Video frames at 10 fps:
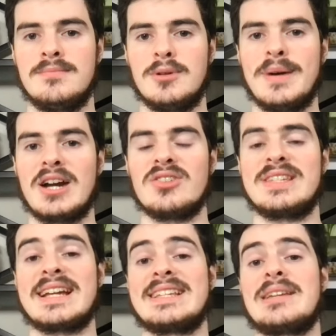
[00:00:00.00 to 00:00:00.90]
We're back. Our
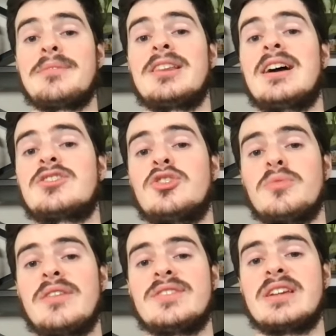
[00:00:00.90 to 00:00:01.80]
second segment of Locked On
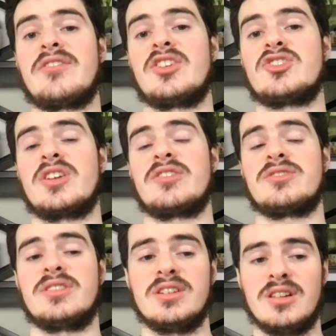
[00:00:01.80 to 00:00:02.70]
Ravens. Kevin Allstriker
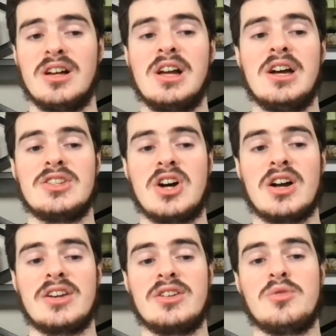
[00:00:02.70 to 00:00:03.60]
still
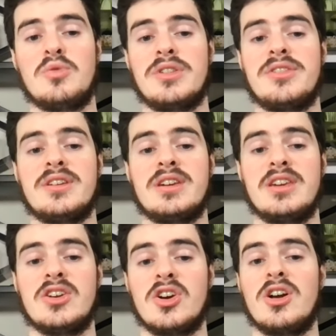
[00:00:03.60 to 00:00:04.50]
talking with you
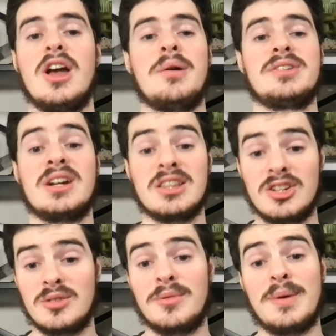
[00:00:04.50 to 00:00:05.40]
here. We talked a
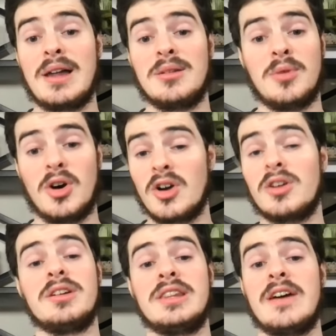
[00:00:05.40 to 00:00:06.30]
little bit about Lamar
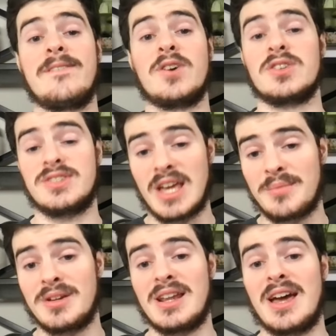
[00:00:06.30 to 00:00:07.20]
in that first
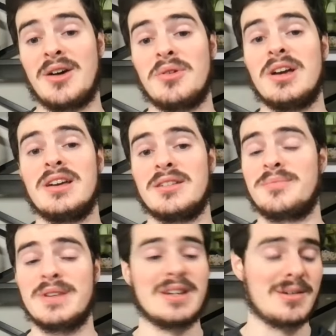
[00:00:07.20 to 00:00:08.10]
segment, how
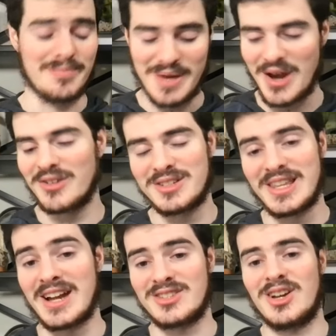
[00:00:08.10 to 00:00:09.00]
being compared,
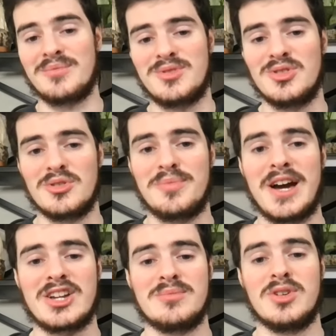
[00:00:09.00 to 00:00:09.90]
stacked up to with
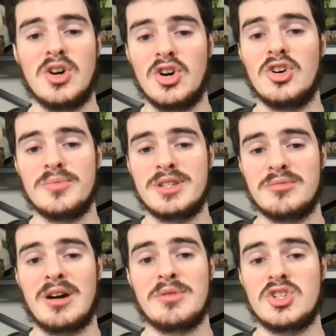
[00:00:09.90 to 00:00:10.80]
Patrick Mahomes, and
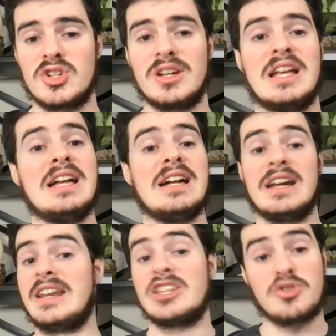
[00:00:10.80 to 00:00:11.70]
why we shouldn't
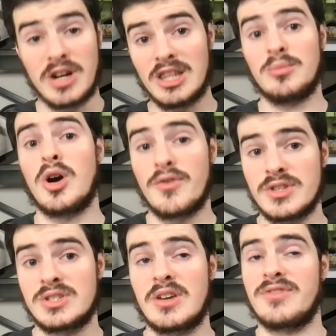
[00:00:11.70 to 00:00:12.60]
discredit Lamar for the
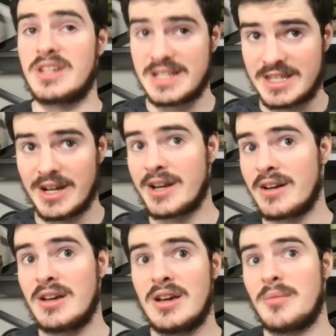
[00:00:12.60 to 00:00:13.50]
stuff that he's done,
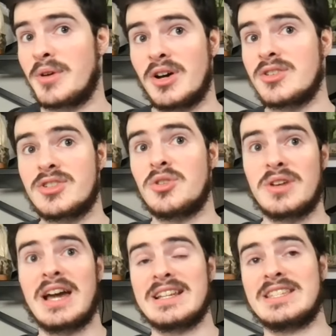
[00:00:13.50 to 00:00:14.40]
but also
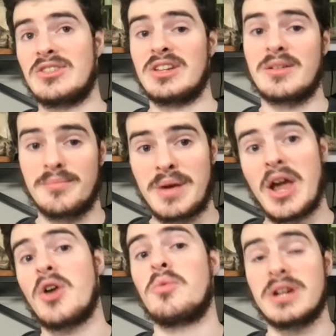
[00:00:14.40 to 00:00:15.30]
not necessarily
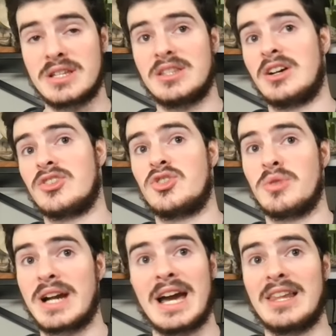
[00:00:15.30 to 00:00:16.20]
compare what he's done to a
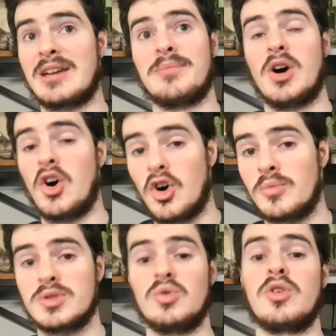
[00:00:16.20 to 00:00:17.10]
guy like
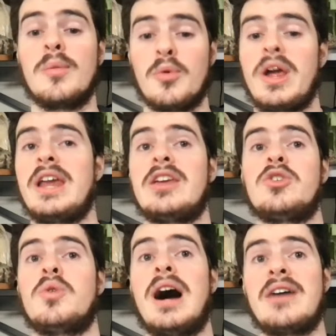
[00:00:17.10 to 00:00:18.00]
Mahomes or Brady,
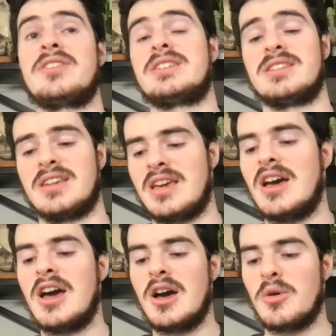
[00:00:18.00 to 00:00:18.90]
who obviously
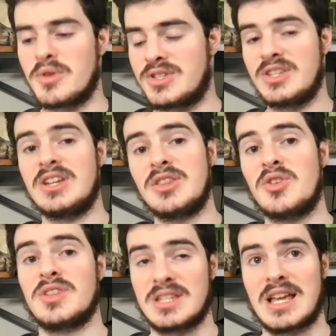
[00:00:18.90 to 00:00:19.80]
we're seeing
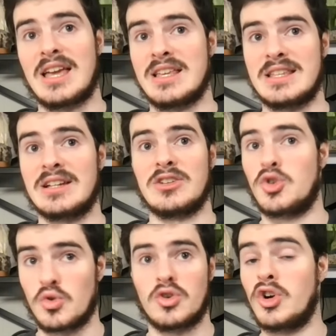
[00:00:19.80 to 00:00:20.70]
those as
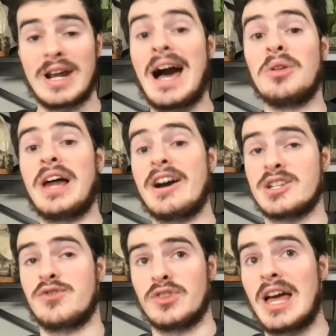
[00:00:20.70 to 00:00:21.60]
good outliers
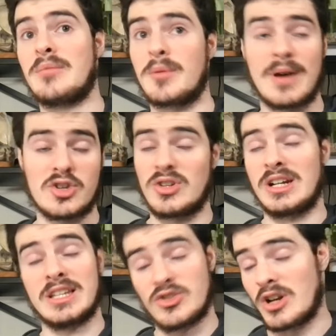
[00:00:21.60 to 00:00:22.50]
for them. I'm not trying to
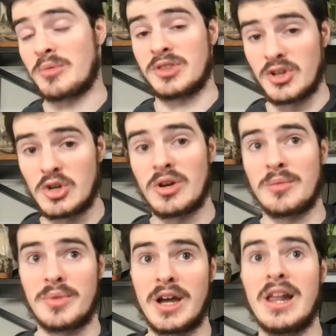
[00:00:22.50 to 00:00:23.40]
discredit what they're doing,
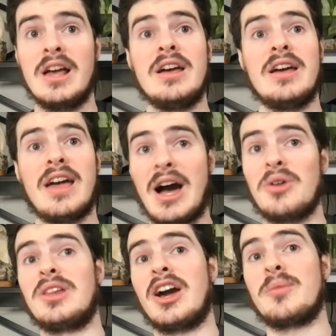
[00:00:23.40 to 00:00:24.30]
but
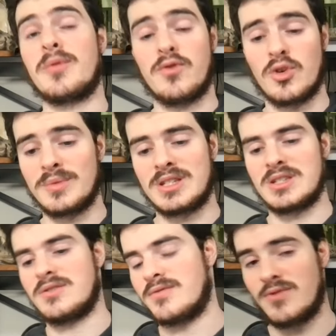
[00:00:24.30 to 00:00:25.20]
outlier
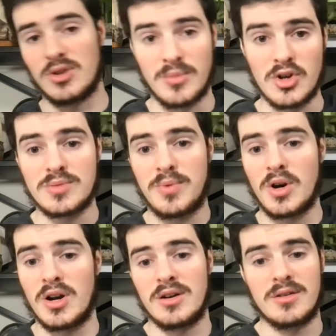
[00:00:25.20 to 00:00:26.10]
performances for the most part.